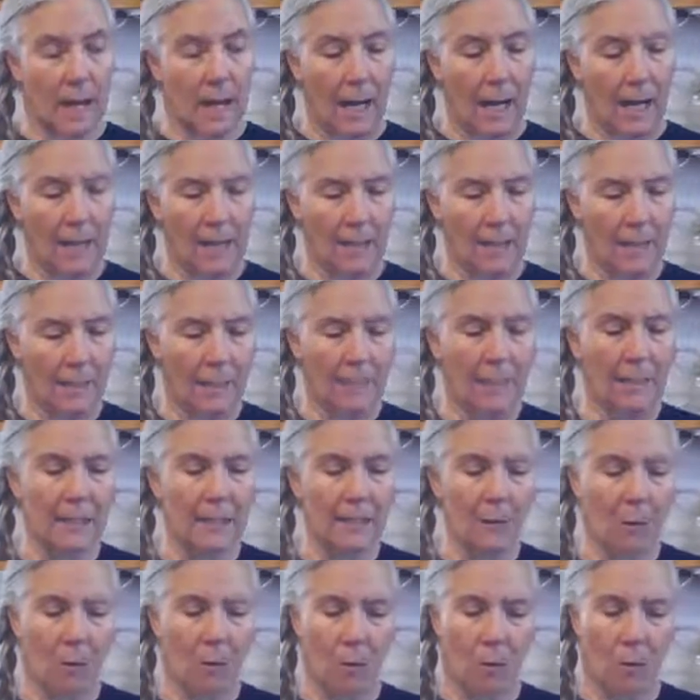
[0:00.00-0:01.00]
I had
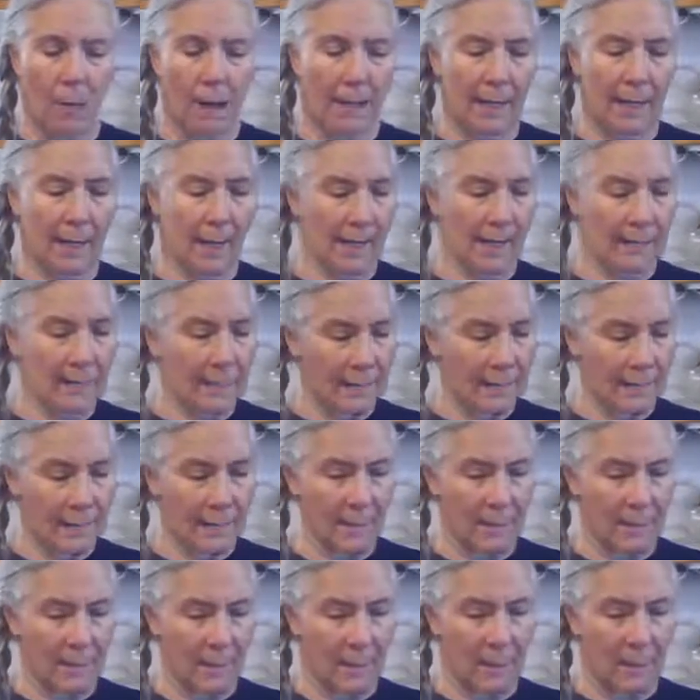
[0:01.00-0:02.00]
no
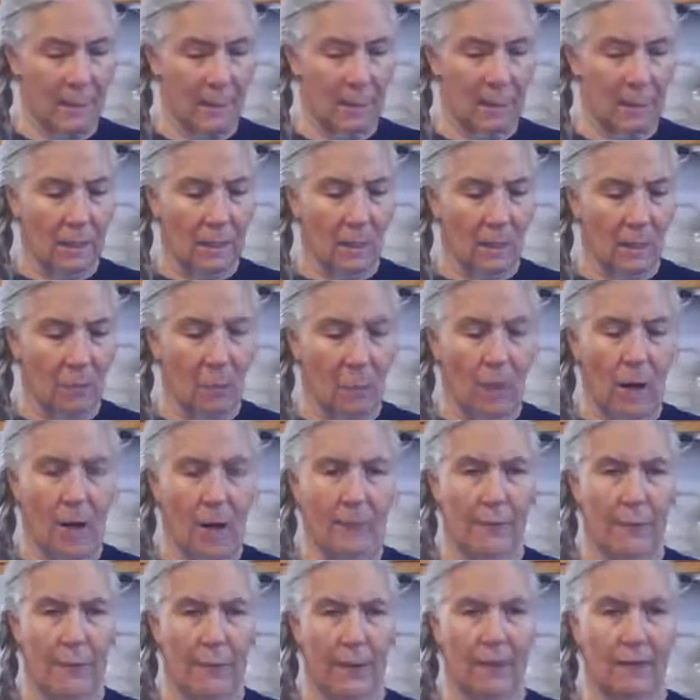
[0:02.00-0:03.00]
idea why
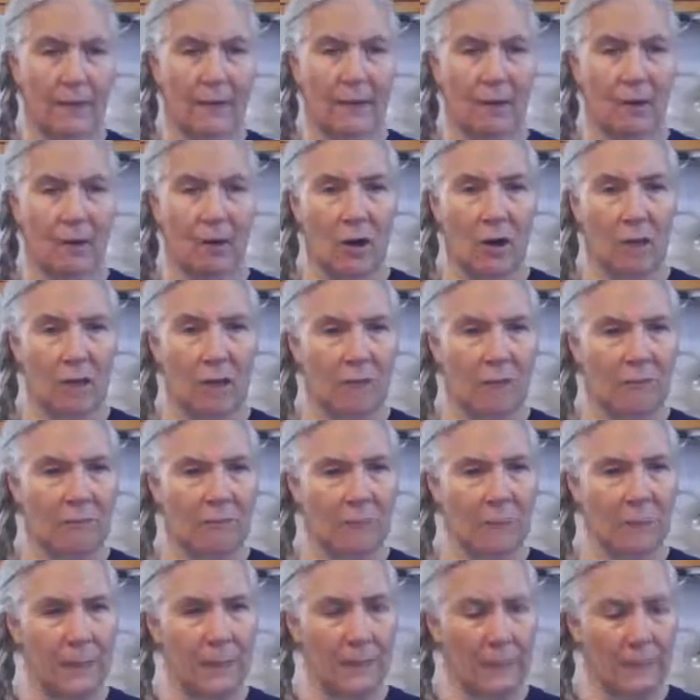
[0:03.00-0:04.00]
they had thought of
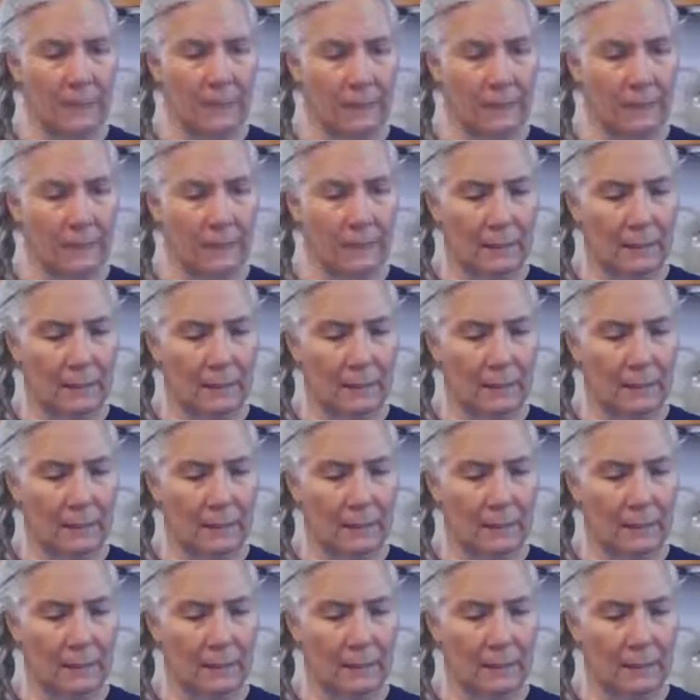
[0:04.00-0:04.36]
me.